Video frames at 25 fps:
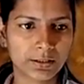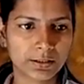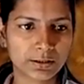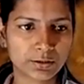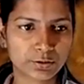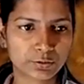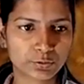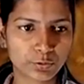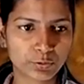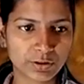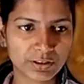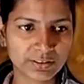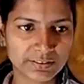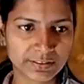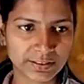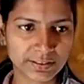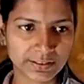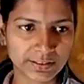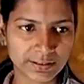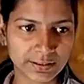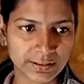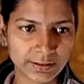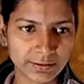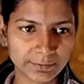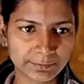So
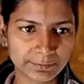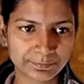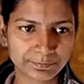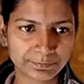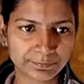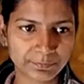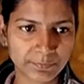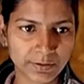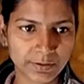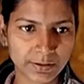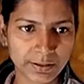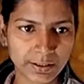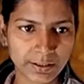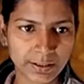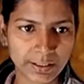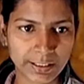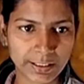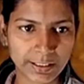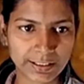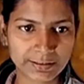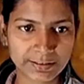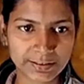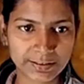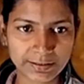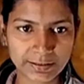recently,
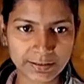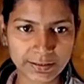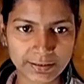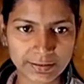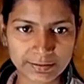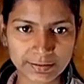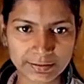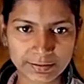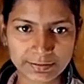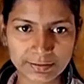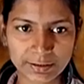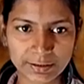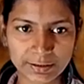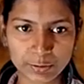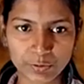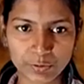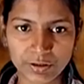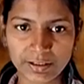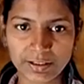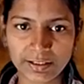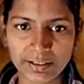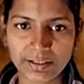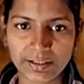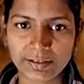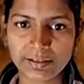@NASA Sun
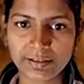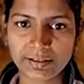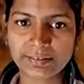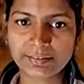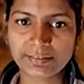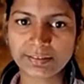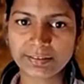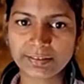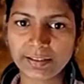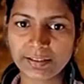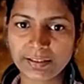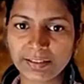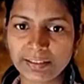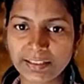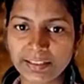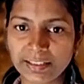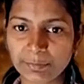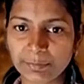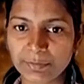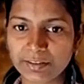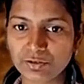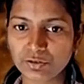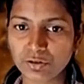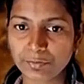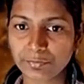Twitter handle shared an
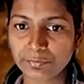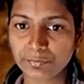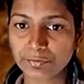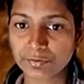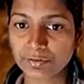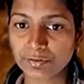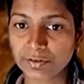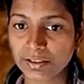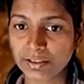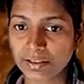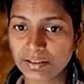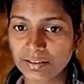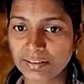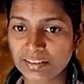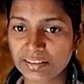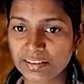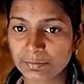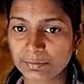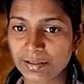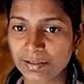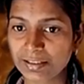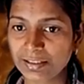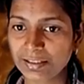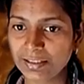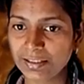image of sun
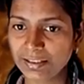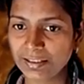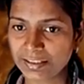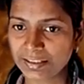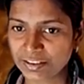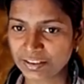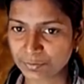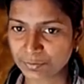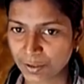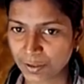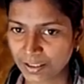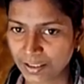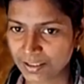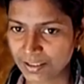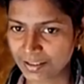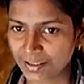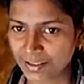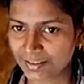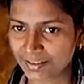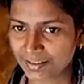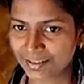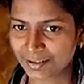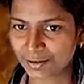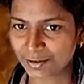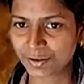seemingly smiling.
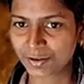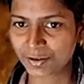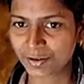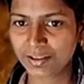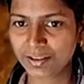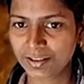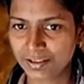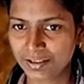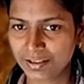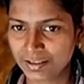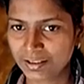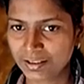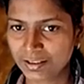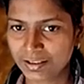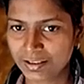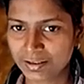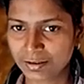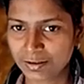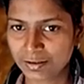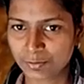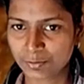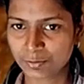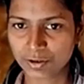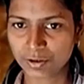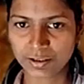Okay.
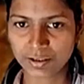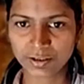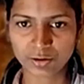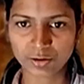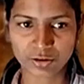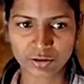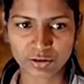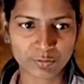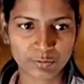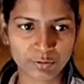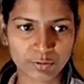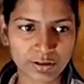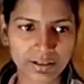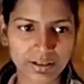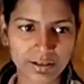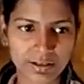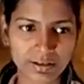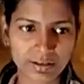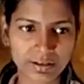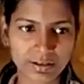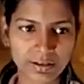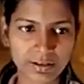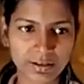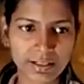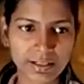What I talked about
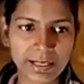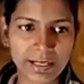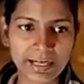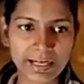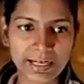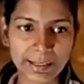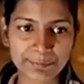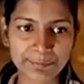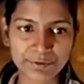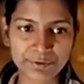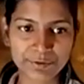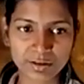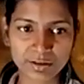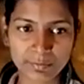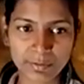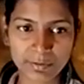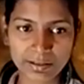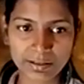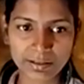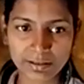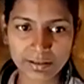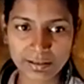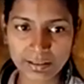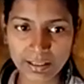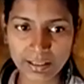earlier, captured by
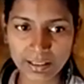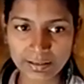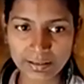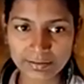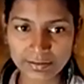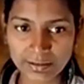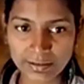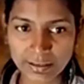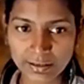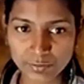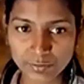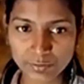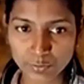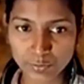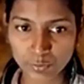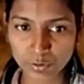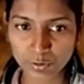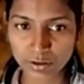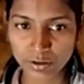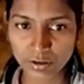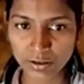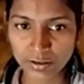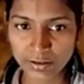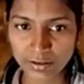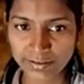the NASA
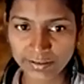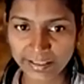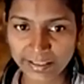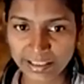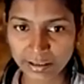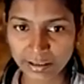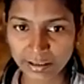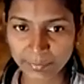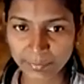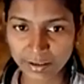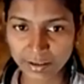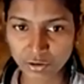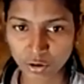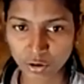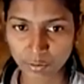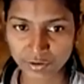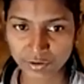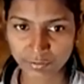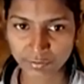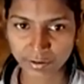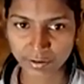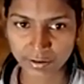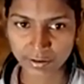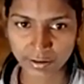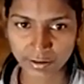Solar Dynamic
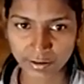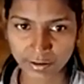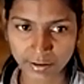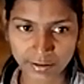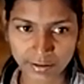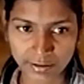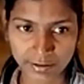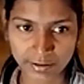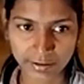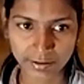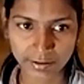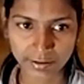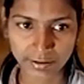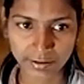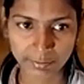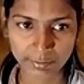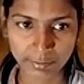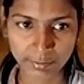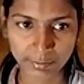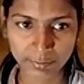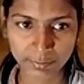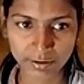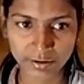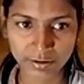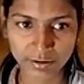Observatory.
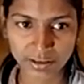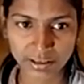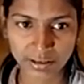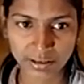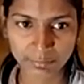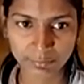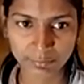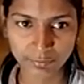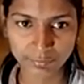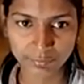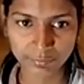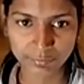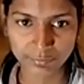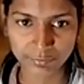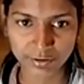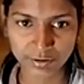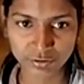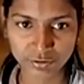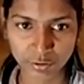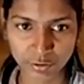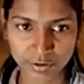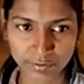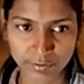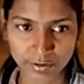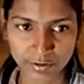Remember the name of this
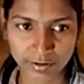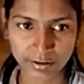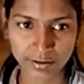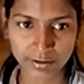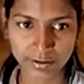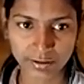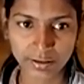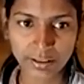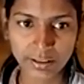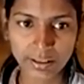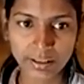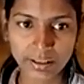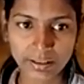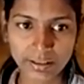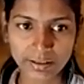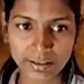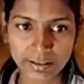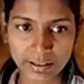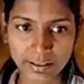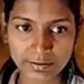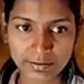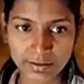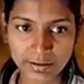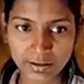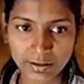observatory,
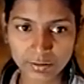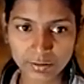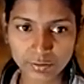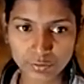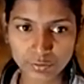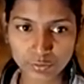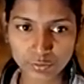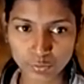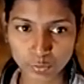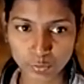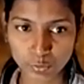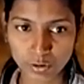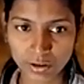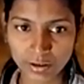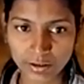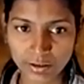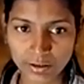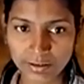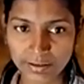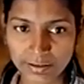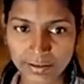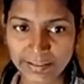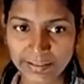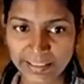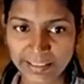NASA
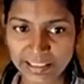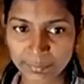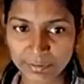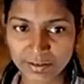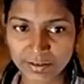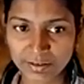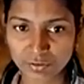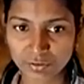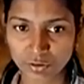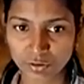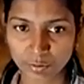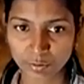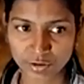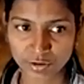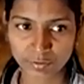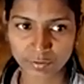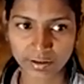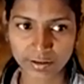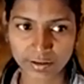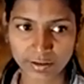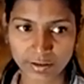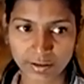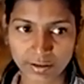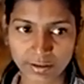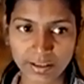Solar Dynamics
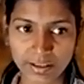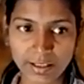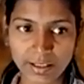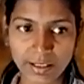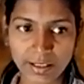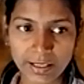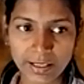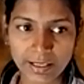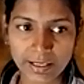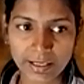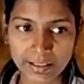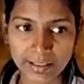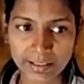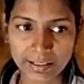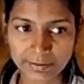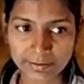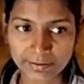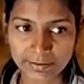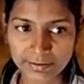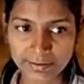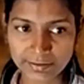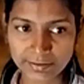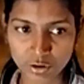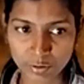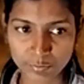Observatory.
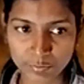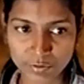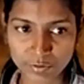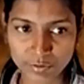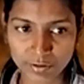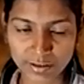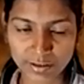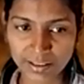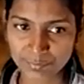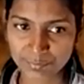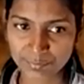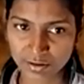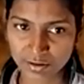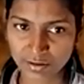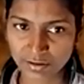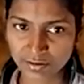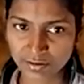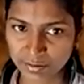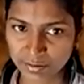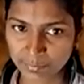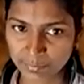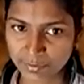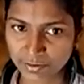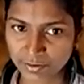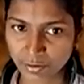This observatory
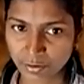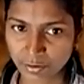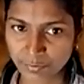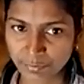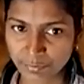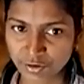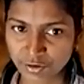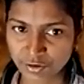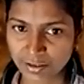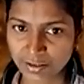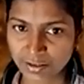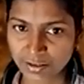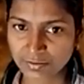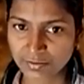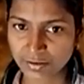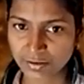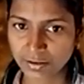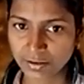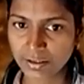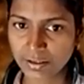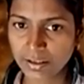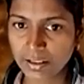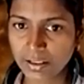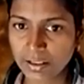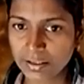captured the image of a
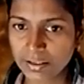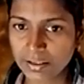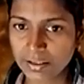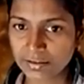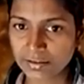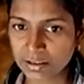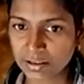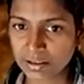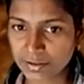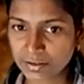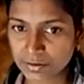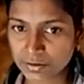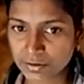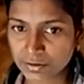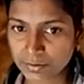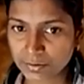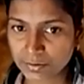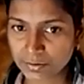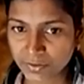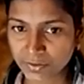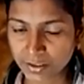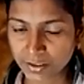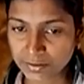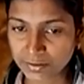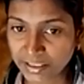smiling sun.
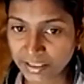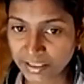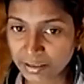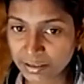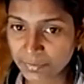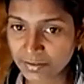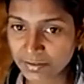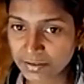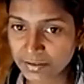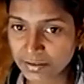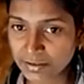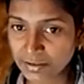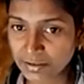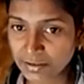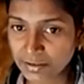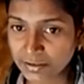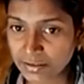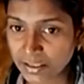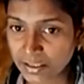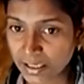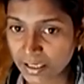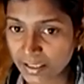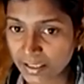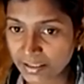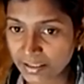The image has a
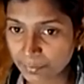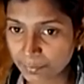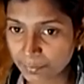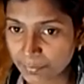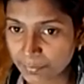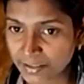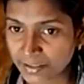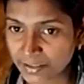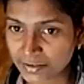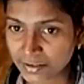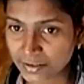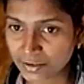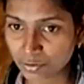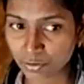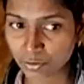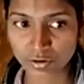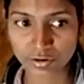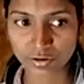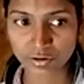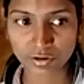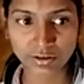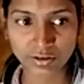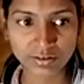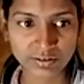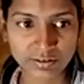dark patches
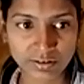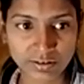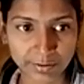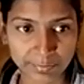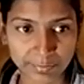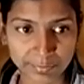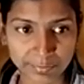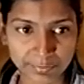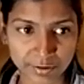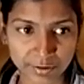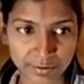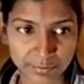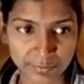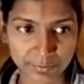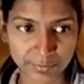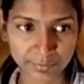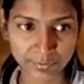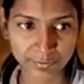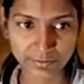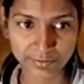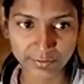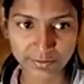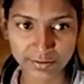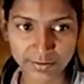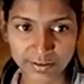on the
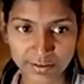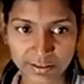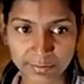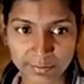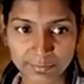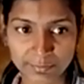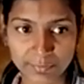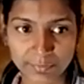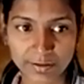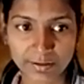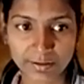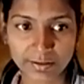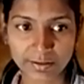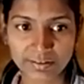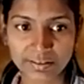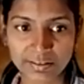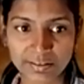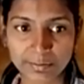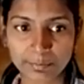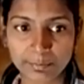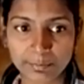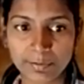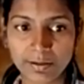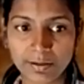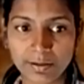surface
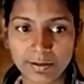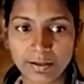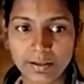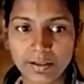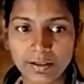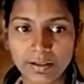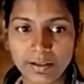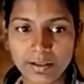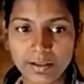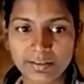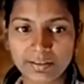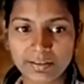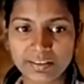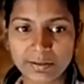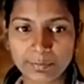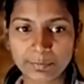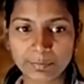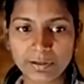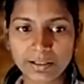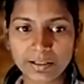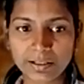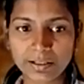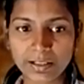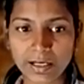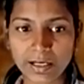
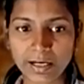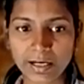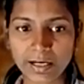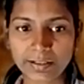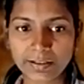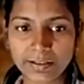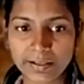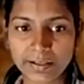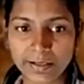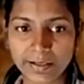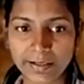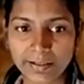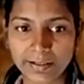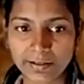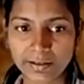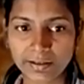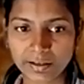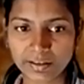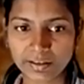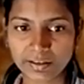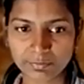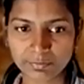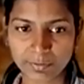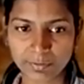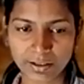resembling eye and
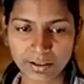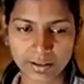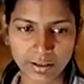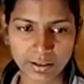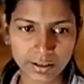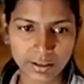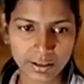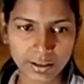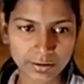a smile.